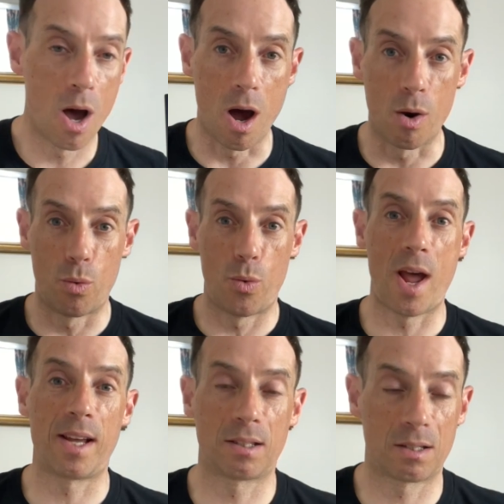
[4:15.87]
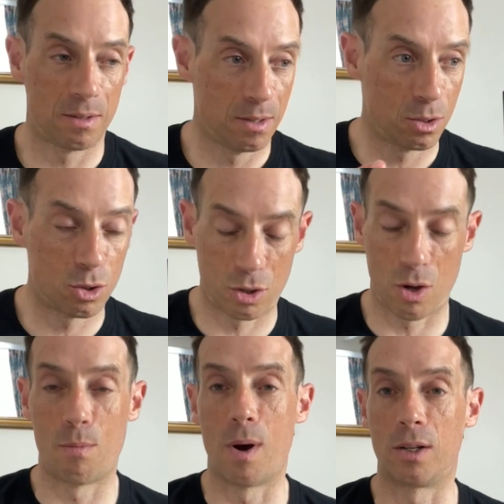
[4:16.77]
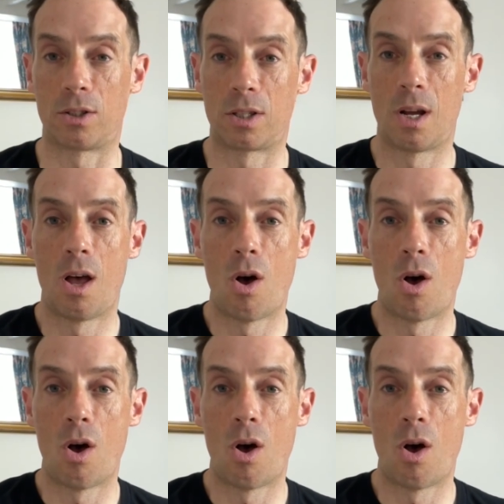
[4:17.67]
arrest so much